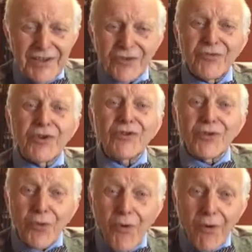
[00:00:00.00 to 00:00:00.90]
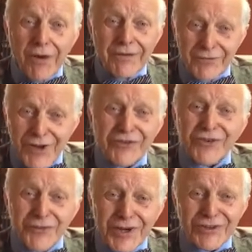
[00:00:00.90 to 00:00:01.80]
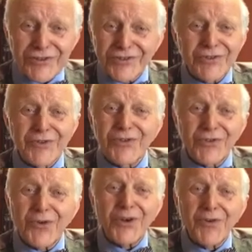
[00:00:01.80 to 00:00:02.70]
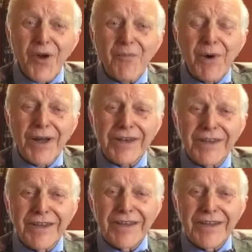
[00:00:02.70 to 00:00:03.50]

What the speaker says: to restore, restoration, to restore your own mind